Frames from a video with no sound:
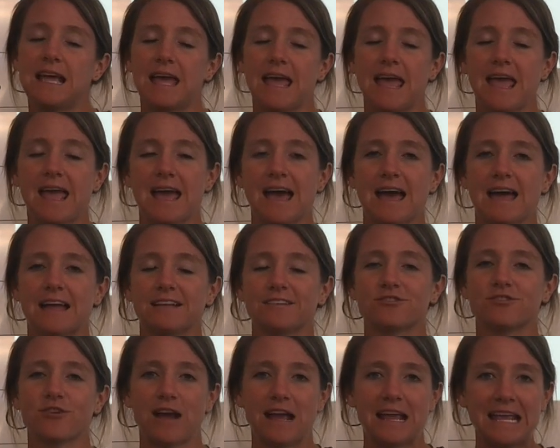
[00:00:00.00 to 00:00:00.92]
and
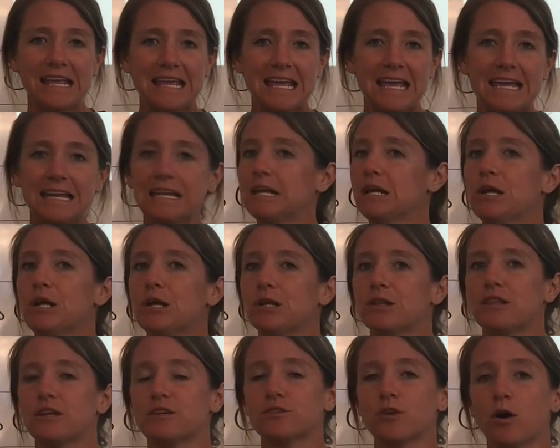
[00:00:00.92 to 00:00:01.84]
try again.
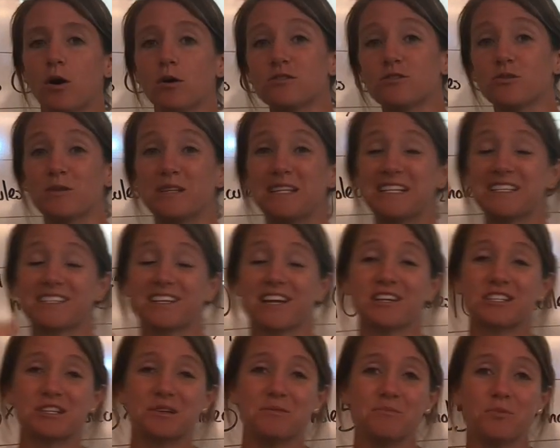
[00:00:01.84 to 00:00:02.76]
There's also a
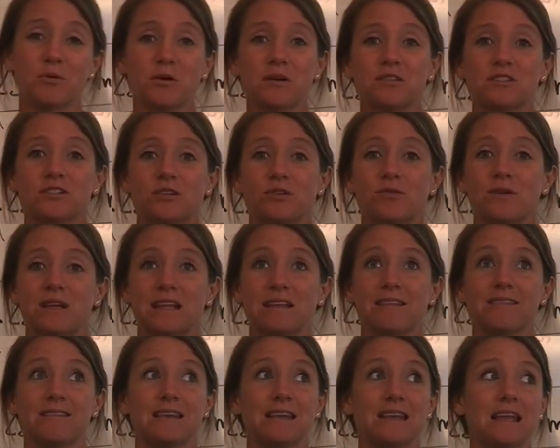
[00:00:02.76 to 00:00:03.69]
discussion board, so you
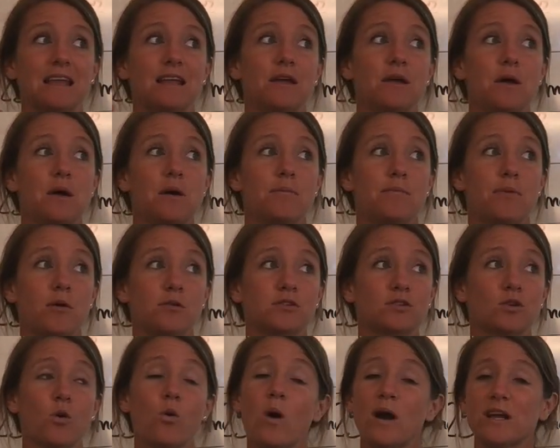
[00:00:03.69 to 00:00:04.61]
can
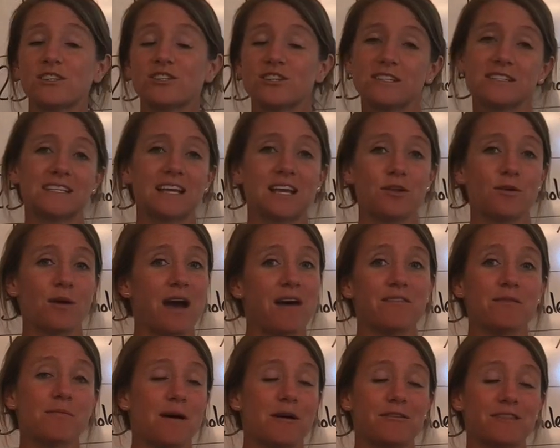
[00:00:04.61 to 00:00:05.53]
post questions that you have
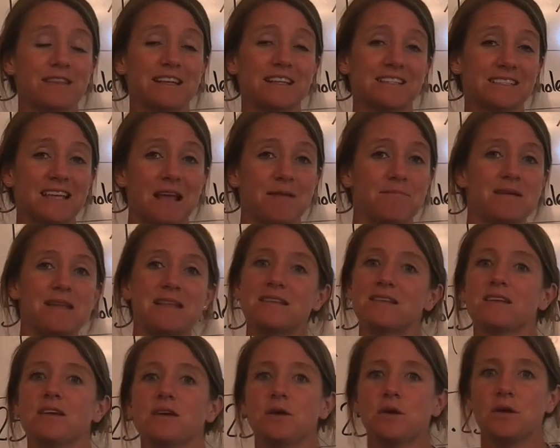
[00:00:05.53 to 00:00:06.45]
about the
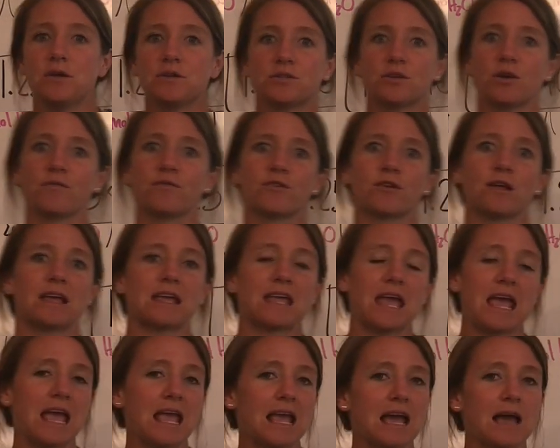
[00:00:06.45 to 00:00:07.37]
assignment. So if you're like,
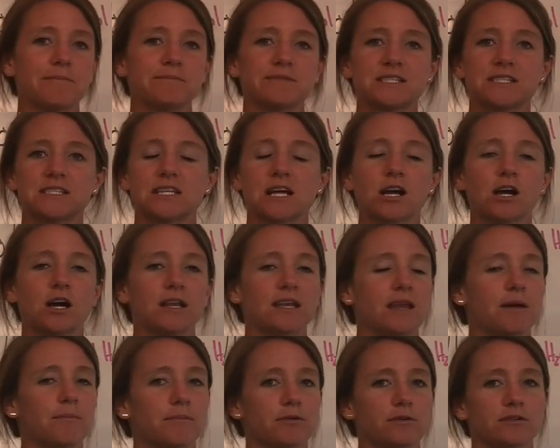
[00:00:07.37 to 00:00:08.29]
hey, I'm stuck on
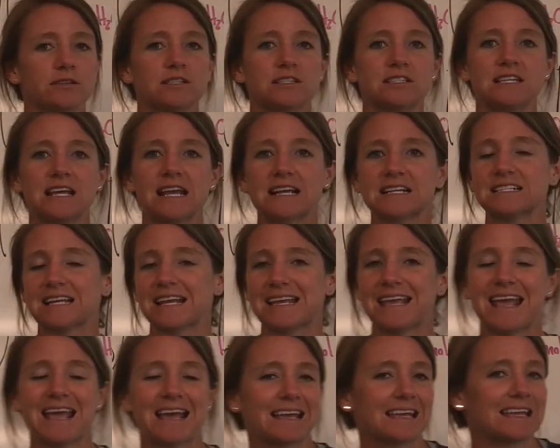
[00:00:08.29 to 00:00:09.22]
number 6, I
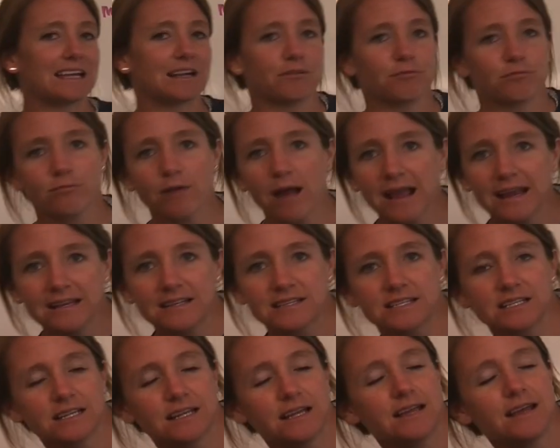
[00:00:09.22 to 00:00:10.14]
can't get it
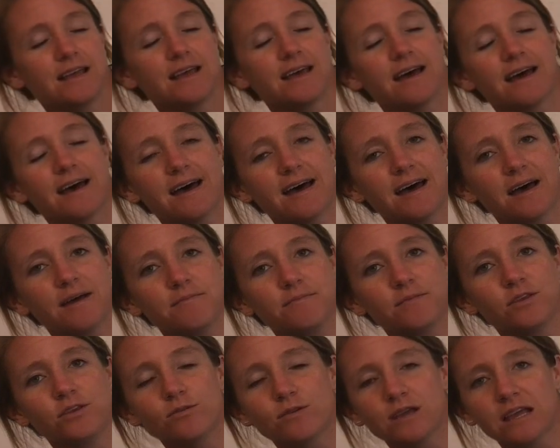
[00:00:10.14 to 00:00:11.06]
right,
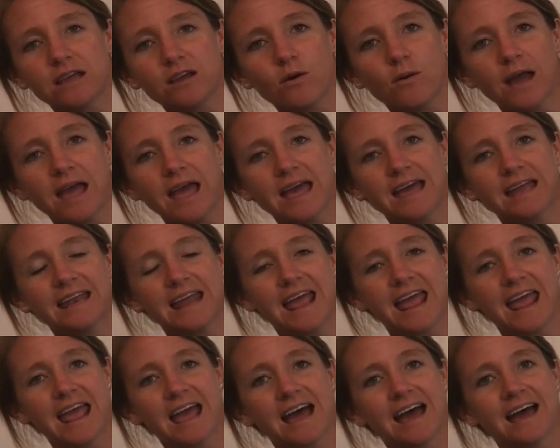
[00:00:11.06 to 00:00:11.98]
you can go ahead
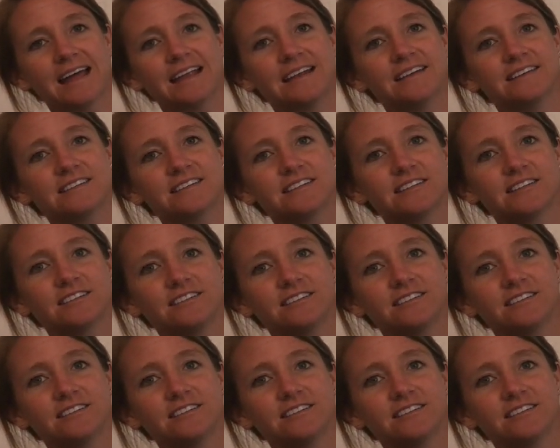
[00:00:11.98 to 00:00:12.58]
and